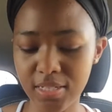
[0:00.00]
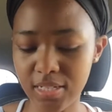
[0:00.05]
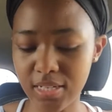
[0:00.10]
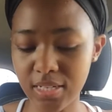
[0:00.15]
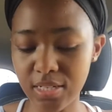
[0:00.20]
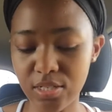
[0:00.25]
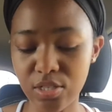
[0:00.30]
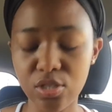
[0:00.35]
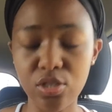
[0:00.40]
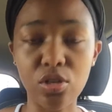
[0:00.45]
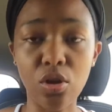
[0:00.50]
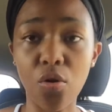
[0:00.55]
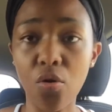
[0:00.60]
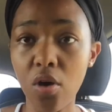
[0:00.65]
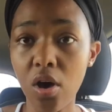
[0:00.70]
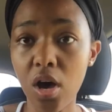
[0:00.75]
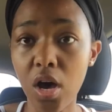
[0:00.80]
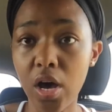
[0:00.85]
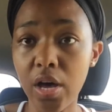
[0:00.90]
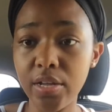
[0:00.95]
It is so
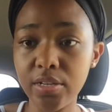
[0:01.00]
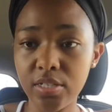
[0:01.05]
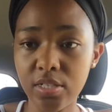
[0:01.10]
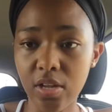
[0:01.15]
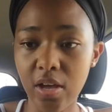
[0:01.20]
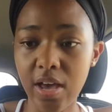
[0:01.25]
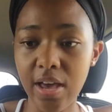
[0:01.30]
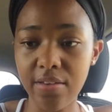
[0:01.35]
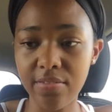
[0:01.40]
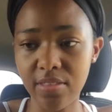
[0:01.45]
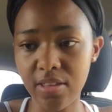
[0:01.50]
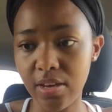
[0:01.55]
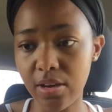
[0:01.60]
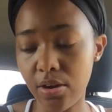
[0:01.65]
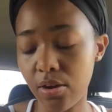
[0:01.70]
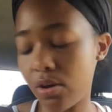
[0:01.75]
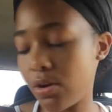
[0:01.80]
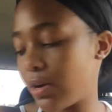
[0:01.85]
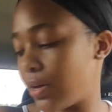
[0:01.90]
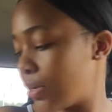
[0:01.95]
hot, so I have the
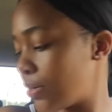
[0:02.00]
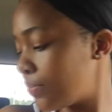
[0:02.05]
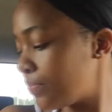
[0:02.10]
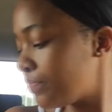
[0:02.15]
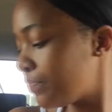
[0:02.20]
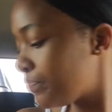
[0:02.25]
air on.